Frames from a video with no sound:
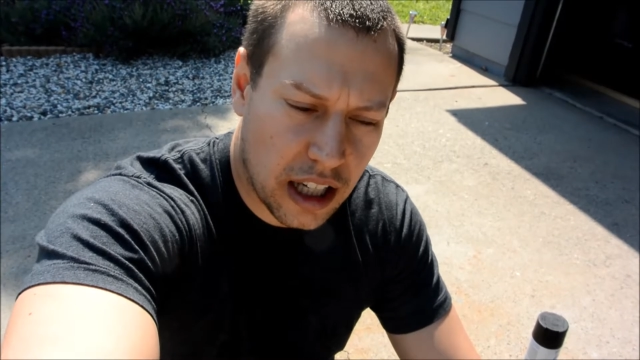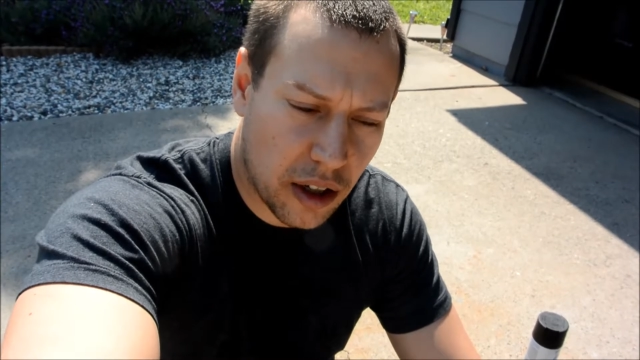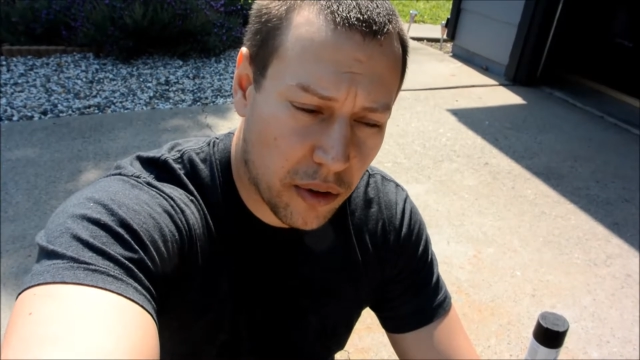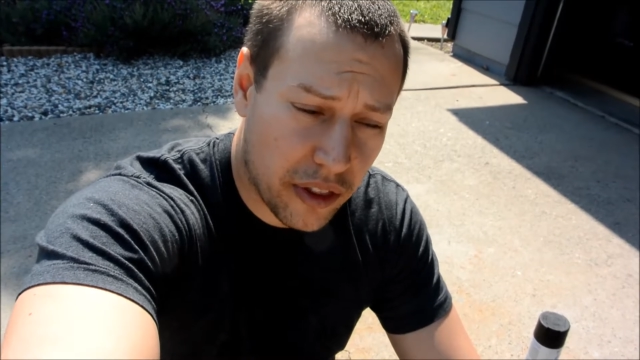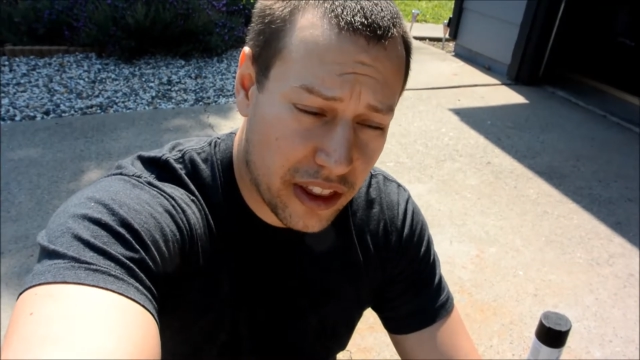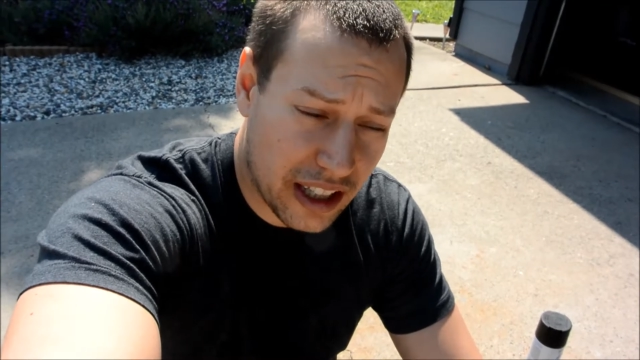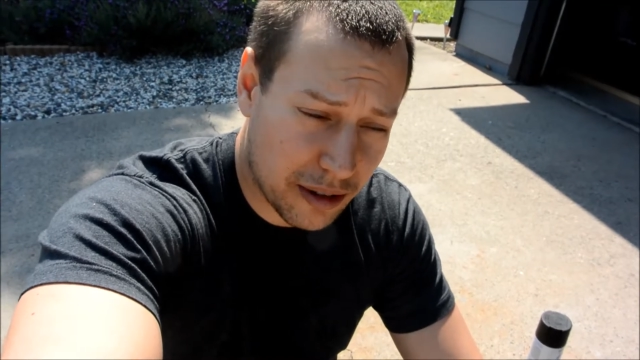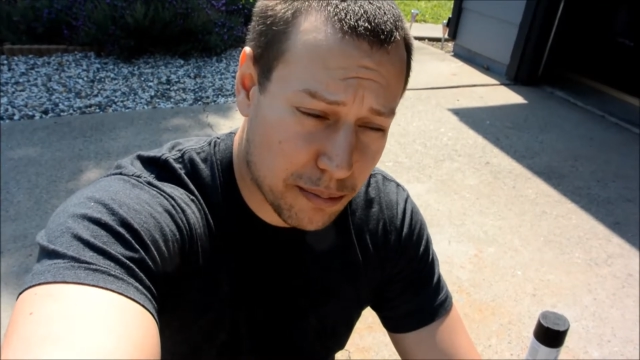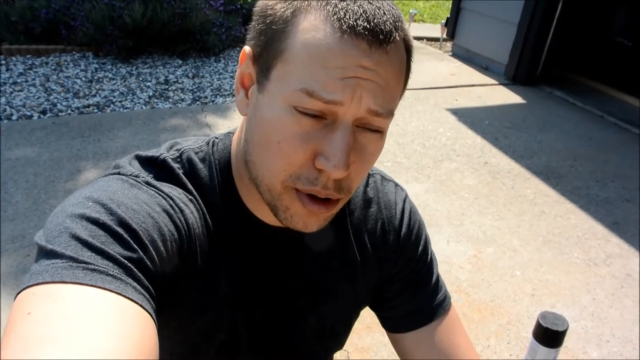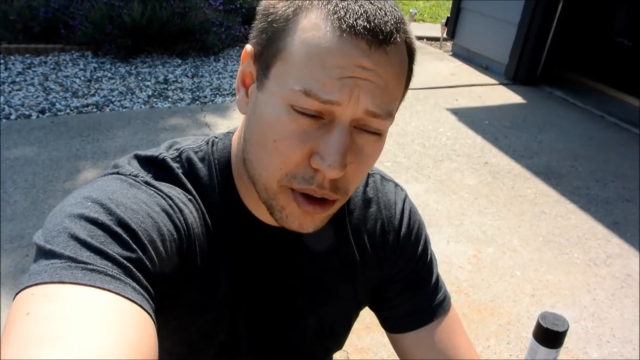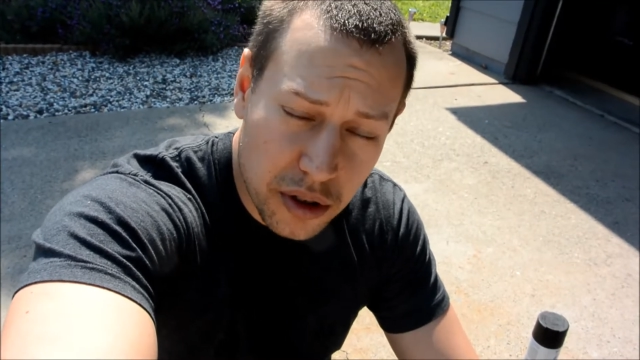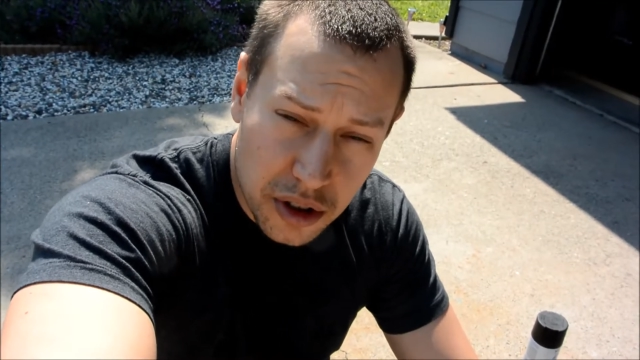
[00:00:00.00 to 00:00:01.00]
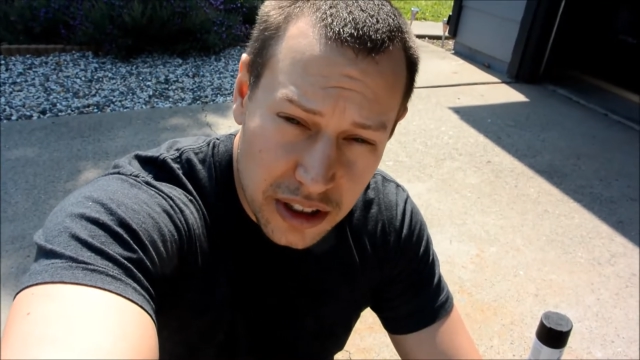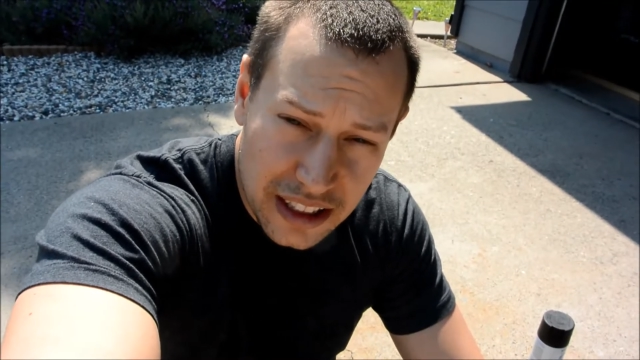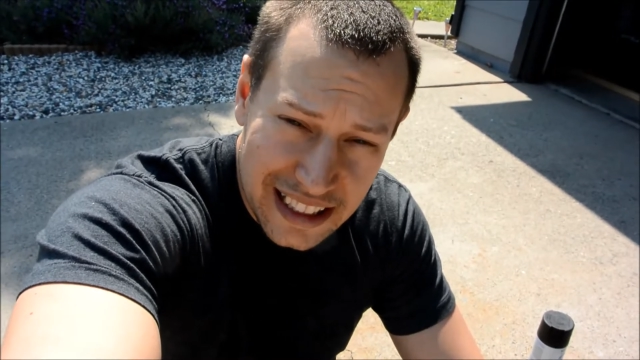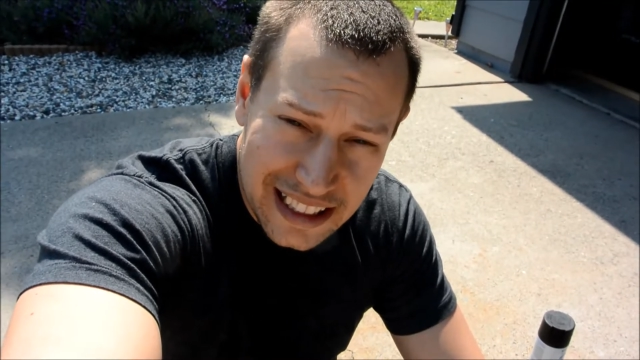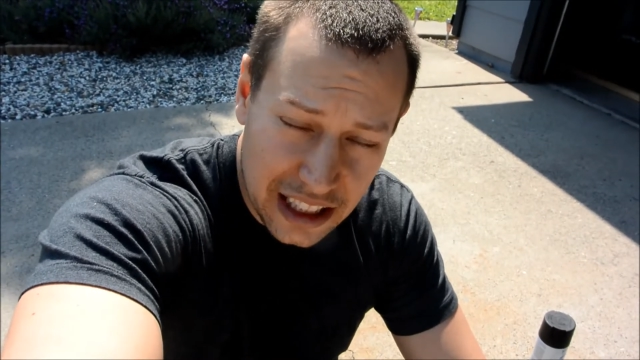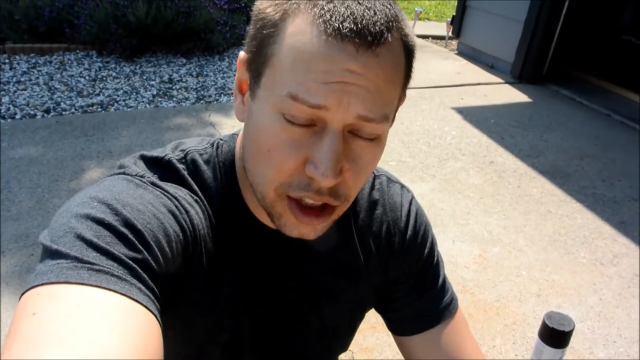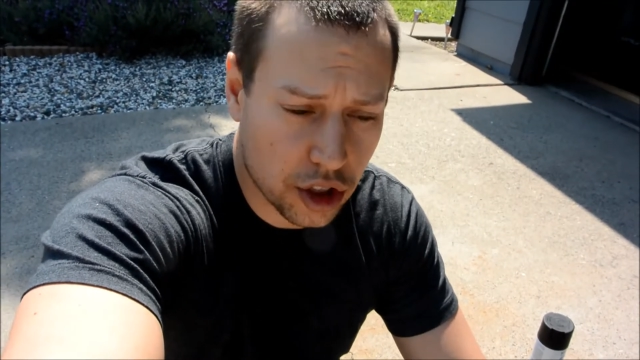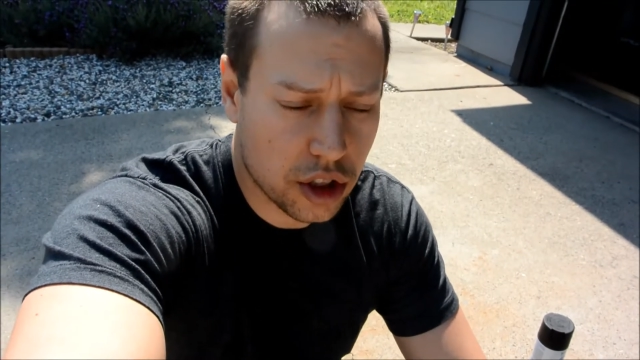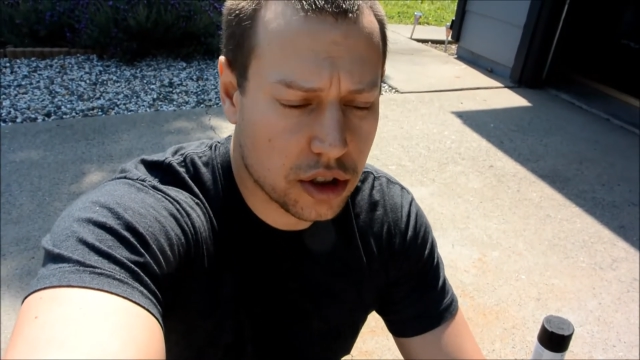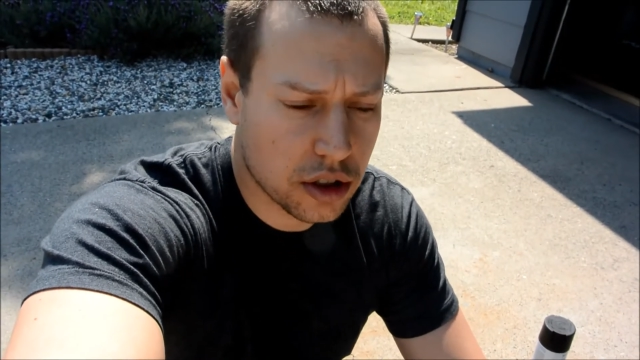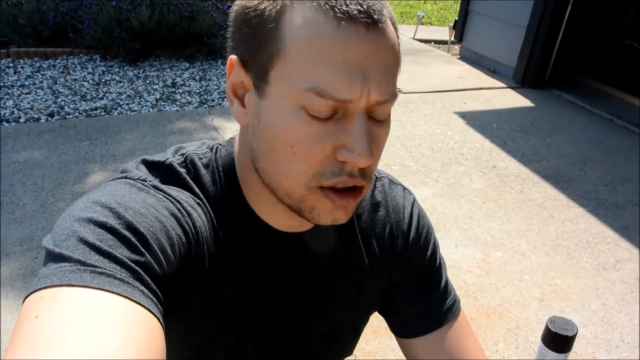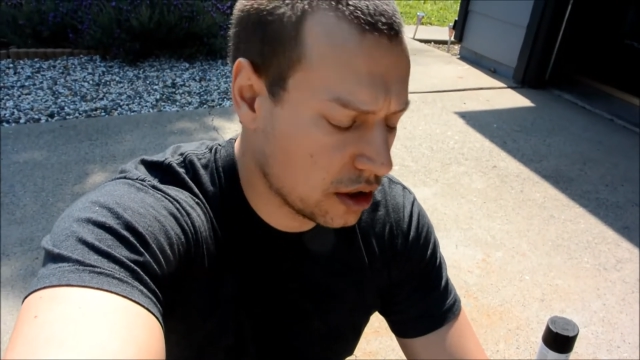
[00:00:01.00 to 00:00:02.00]
I don't think personally it
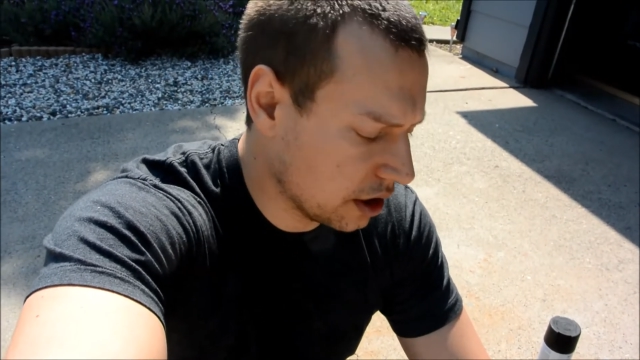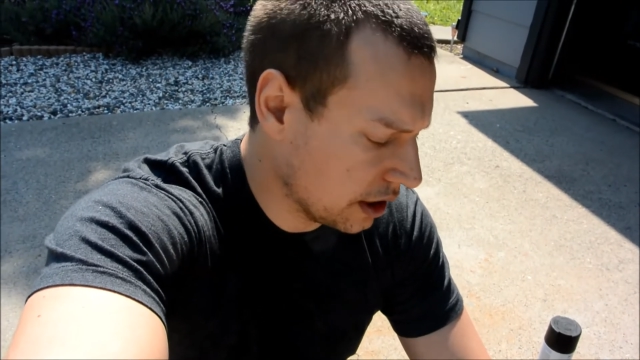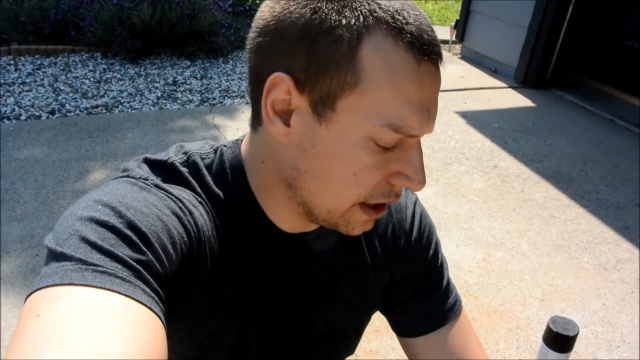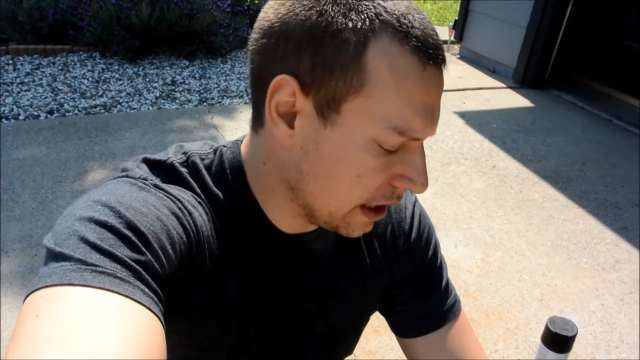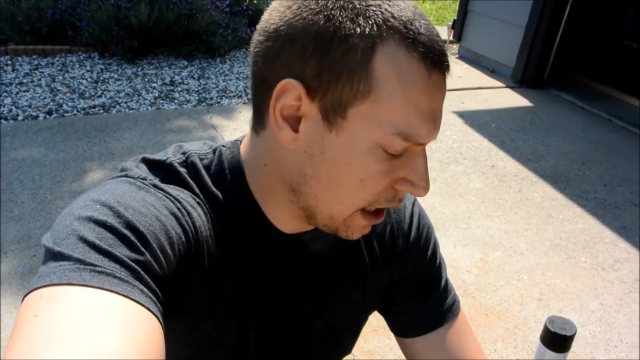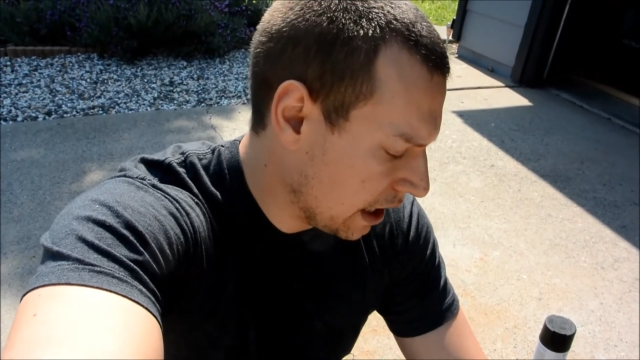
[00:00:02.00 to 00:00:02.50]
looks as good.